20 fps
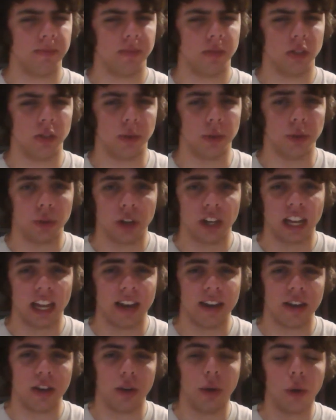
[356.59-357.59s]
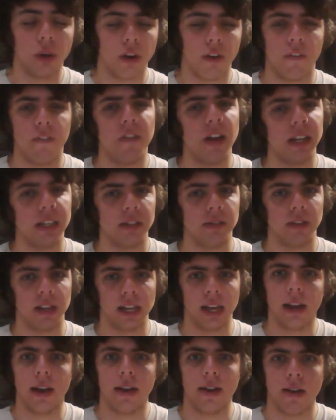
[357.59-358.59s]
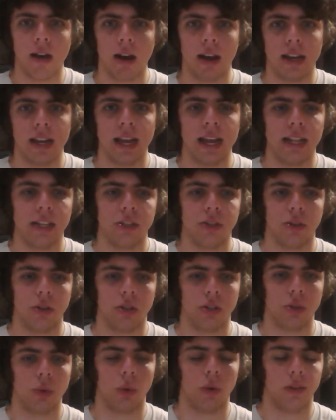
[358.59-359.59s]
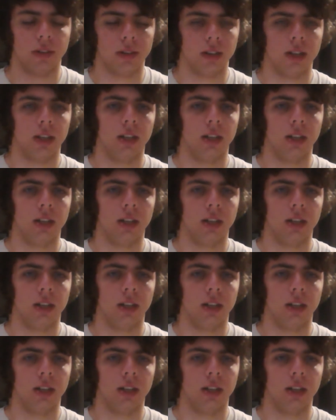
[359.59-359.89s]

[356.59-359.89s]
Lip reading: So you could get, you could effectively get 9 hits on a squad,